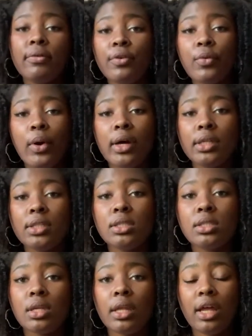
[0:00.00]
of the
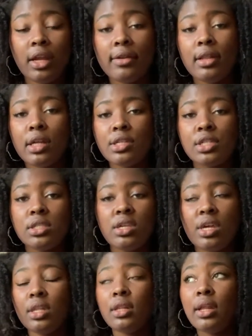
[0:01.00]
ones, none of the Lushes
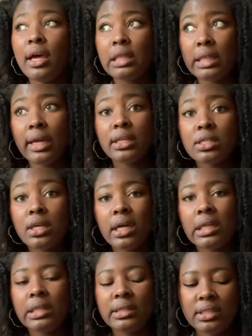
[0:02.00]
in Atlanta
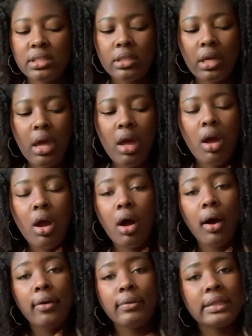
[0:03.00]
at least
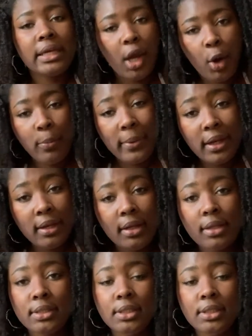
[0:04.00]
are really open.